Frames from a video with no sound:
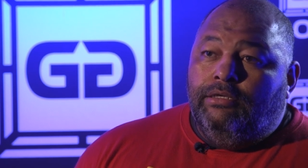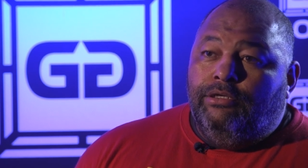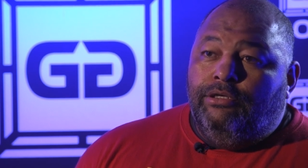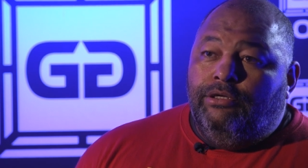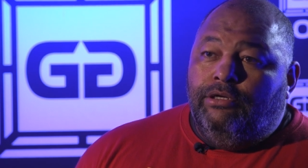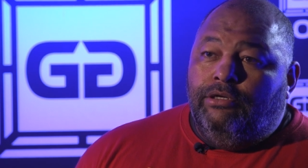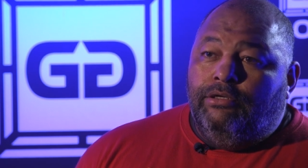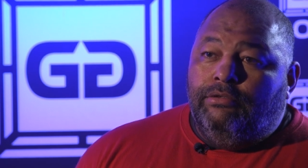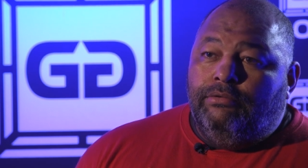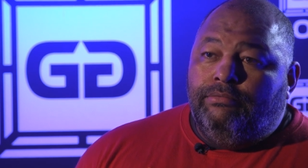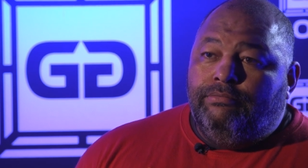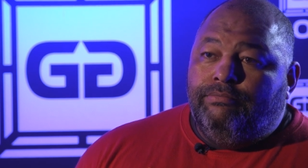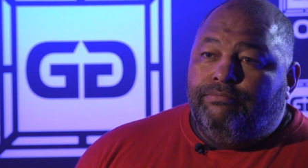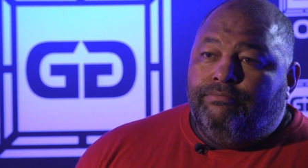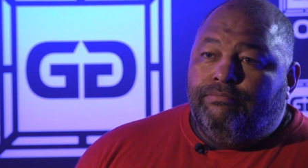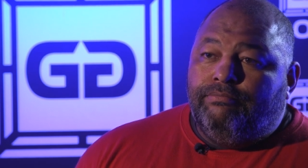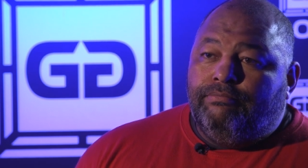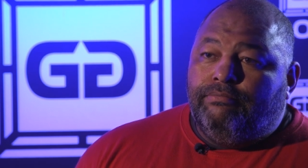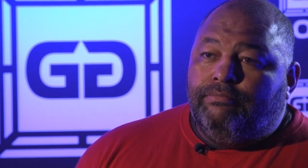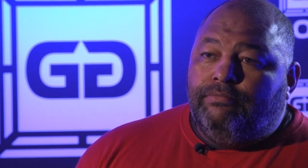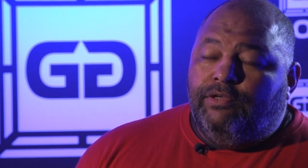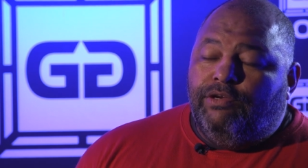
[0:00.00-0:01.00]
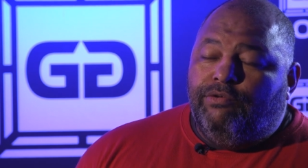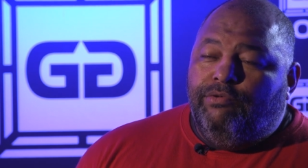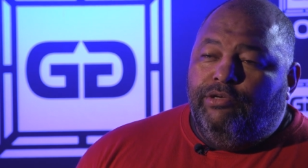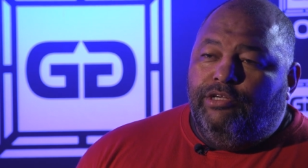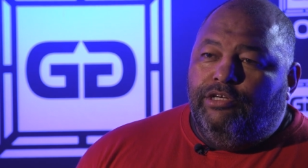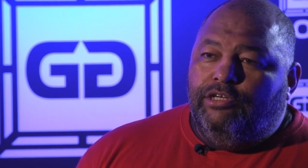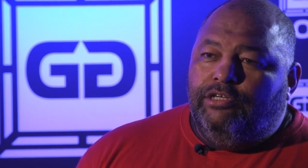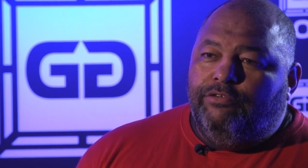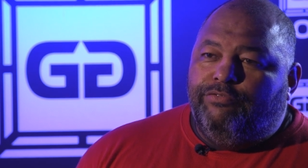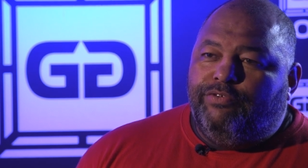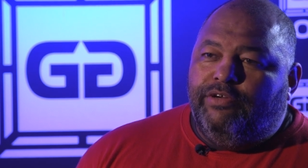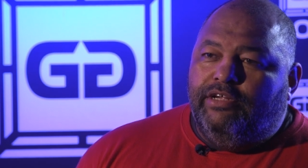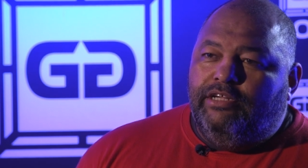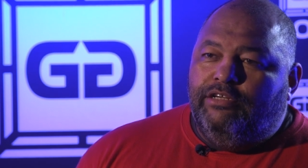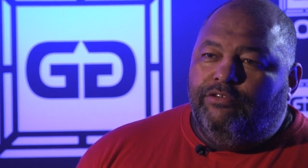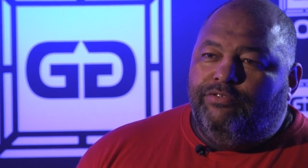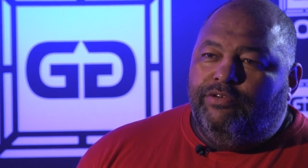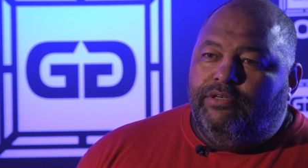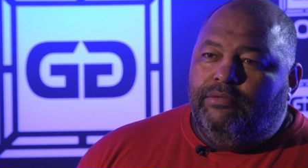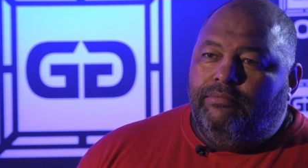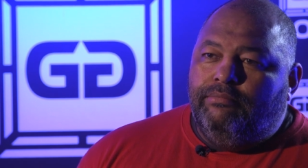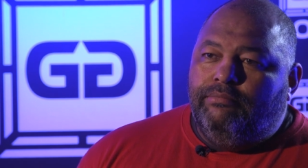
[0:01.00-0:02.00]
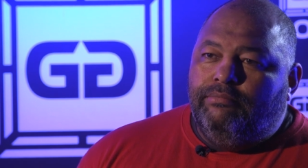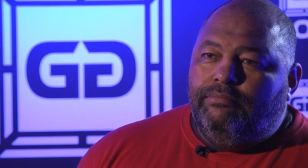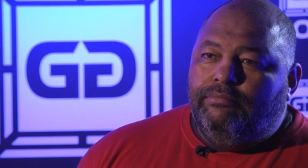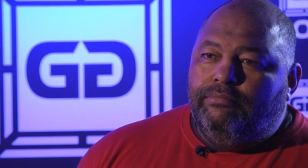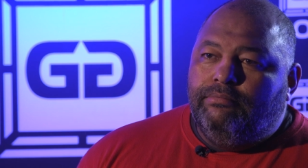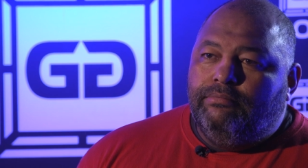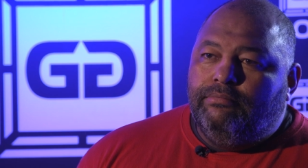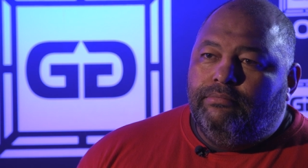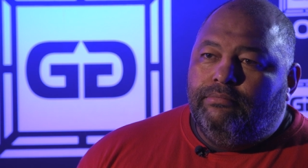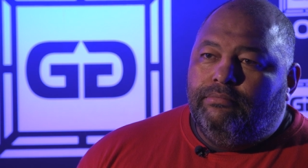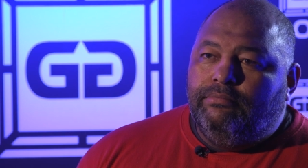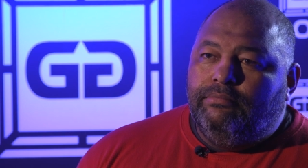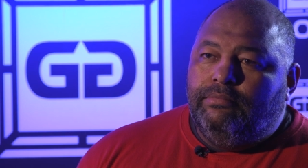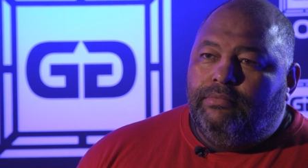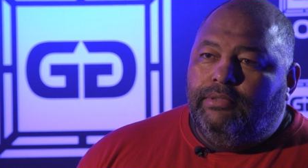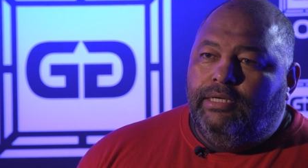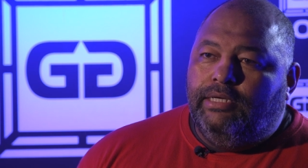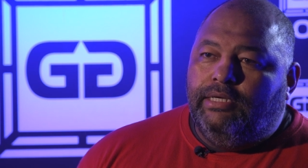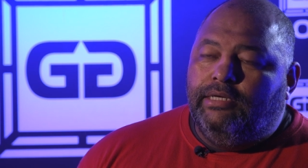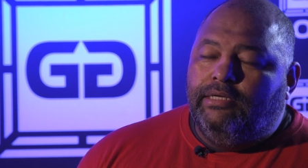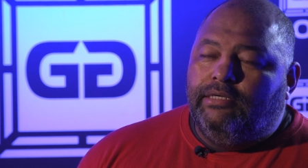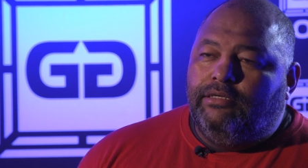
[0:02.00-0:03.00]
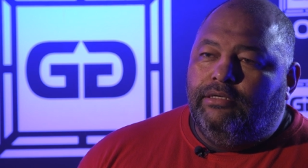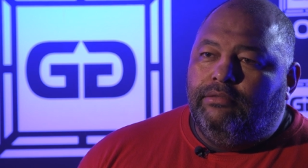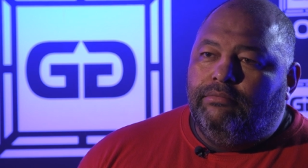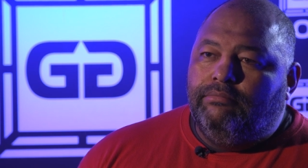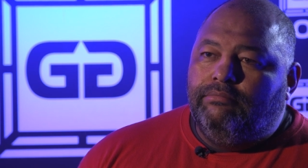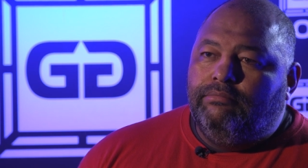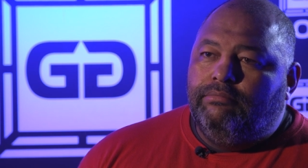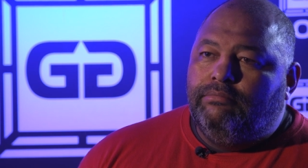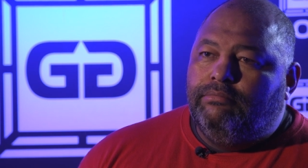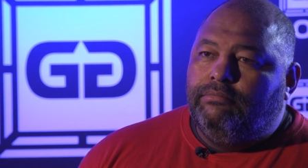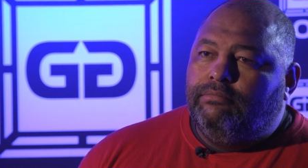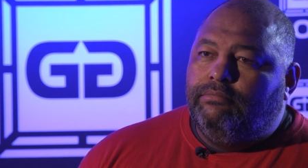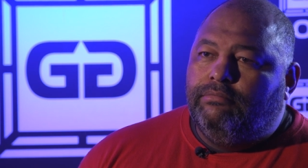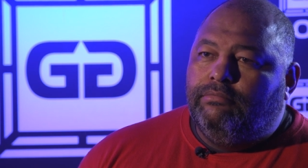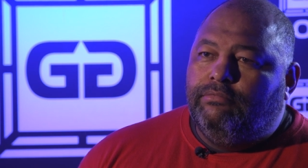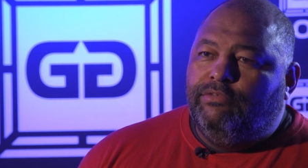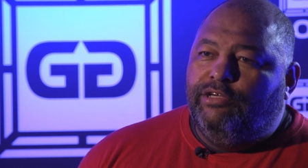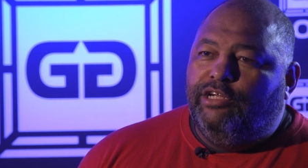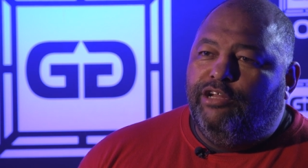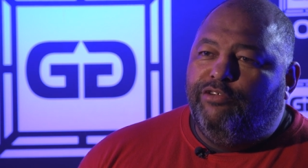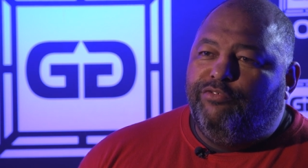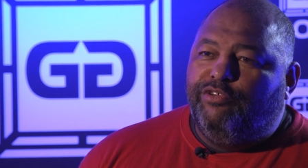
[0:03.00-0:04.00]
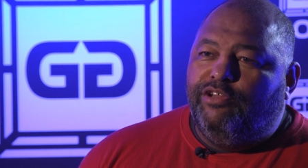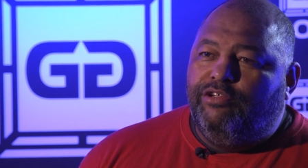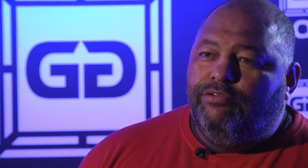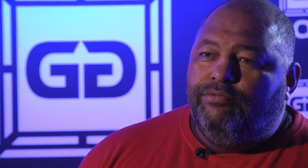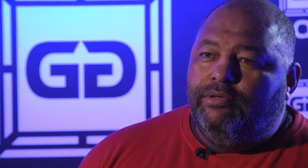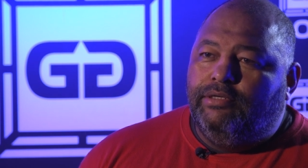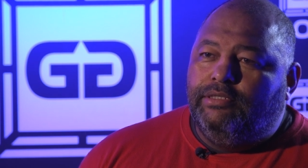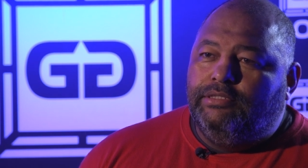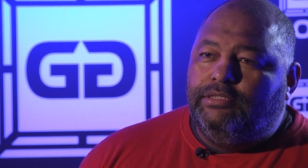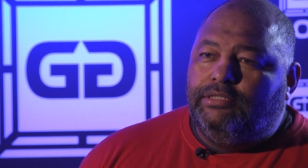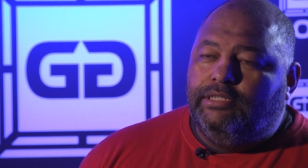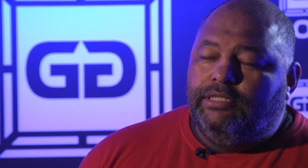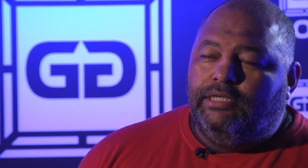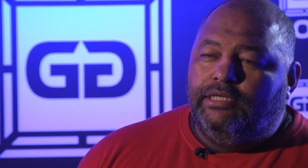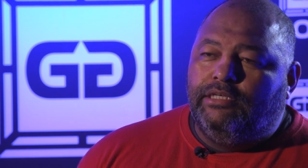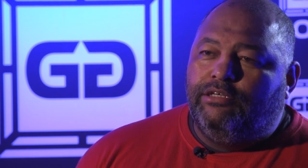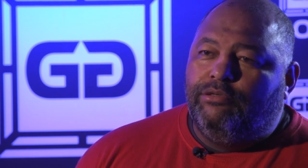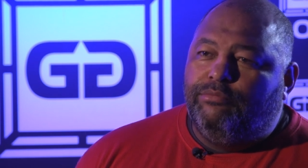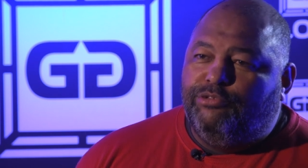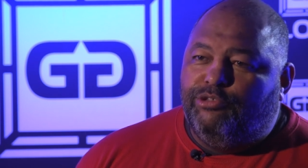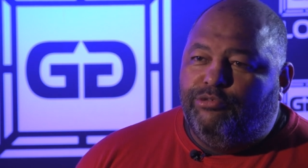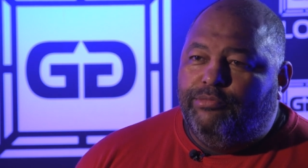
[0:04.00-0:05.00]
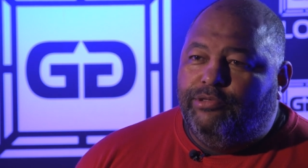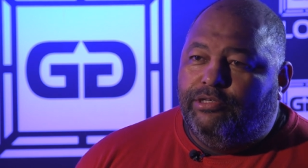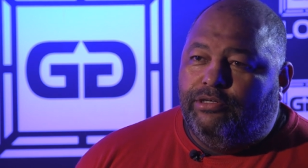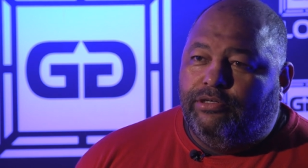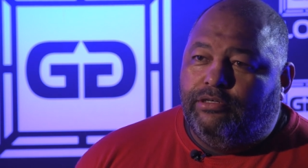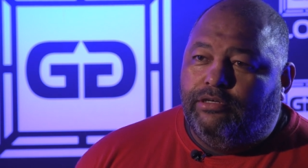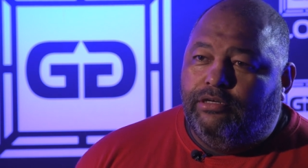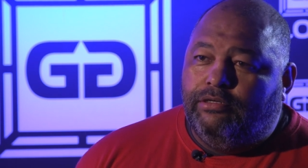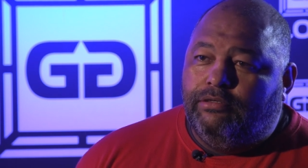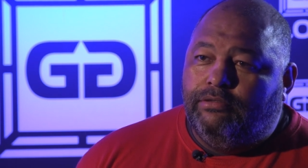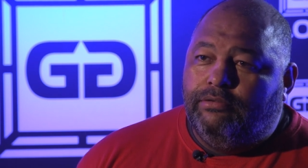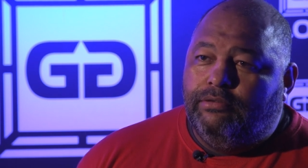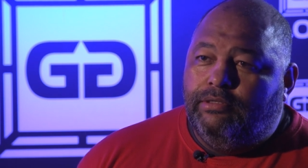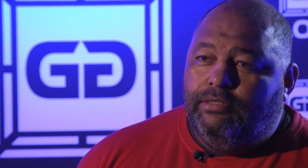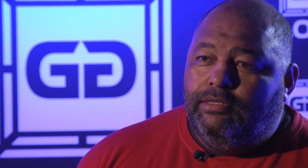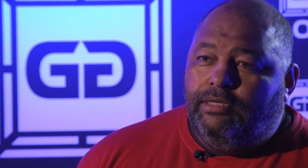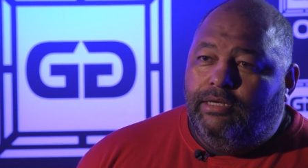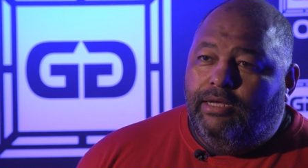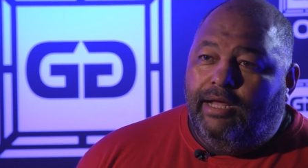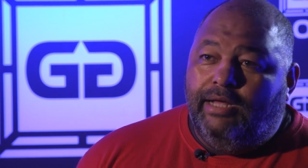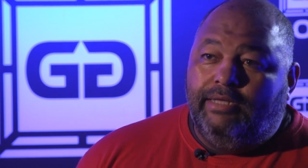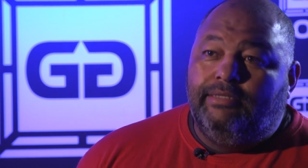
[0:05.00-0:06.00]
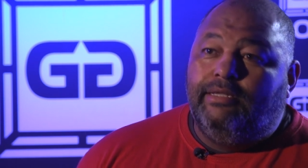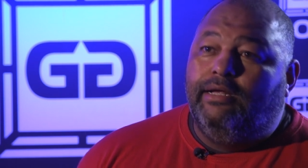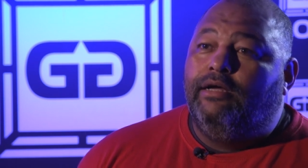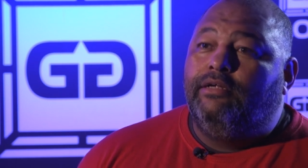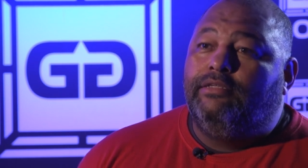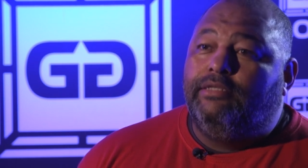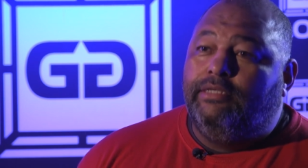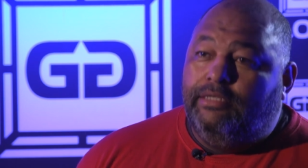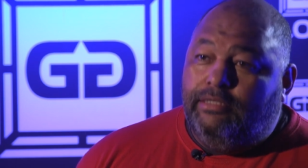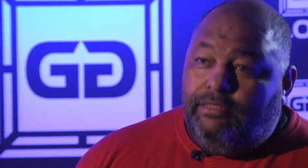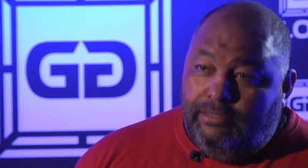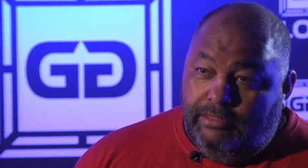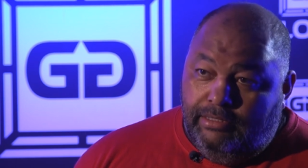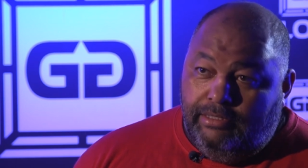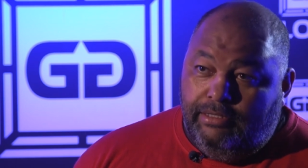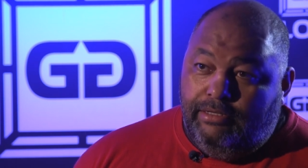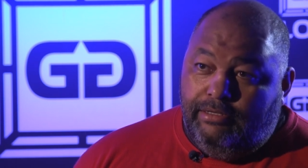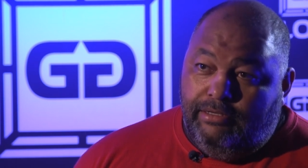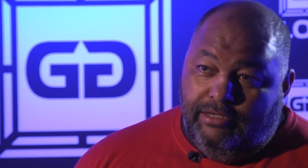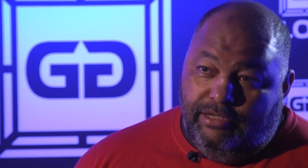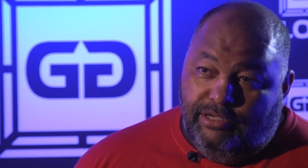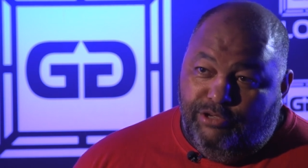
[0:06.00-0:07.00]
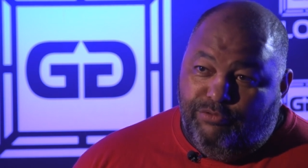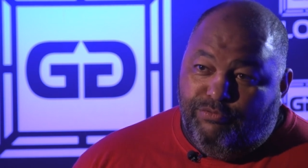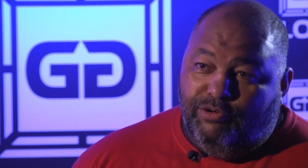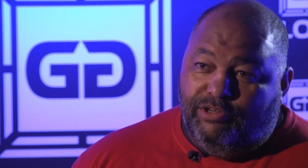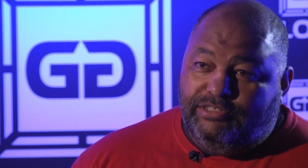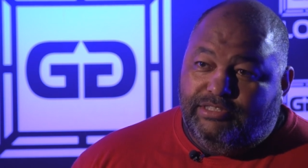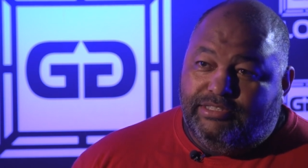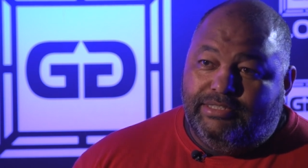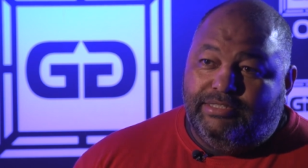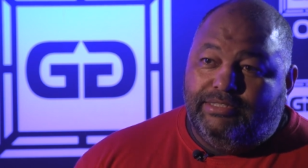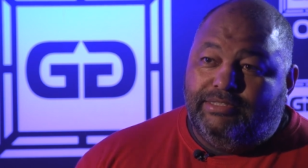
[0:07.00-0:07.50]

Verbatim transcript: You know, we're not afraid of him. He can come wherever he wants. He can come to Morocco. I doubt he, he, he wants